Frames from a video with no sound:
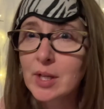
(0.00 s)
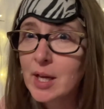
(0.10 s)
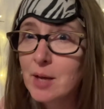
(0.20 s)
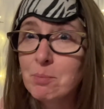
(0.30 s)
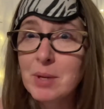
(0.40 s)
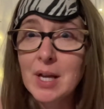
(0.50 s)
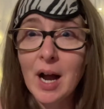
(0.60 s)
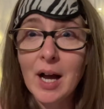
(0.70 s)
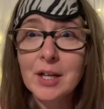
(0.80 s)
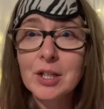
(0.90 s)
and
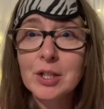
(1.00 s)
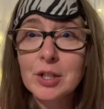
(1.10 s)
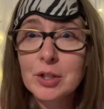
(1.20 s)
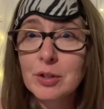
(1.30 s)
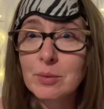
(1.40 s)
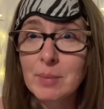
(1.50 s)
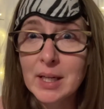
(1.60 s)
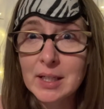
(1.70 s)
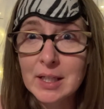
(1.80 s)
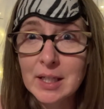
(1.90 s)
beyond
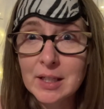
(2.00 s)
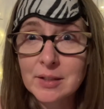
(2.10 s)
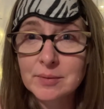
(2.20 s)
humanity.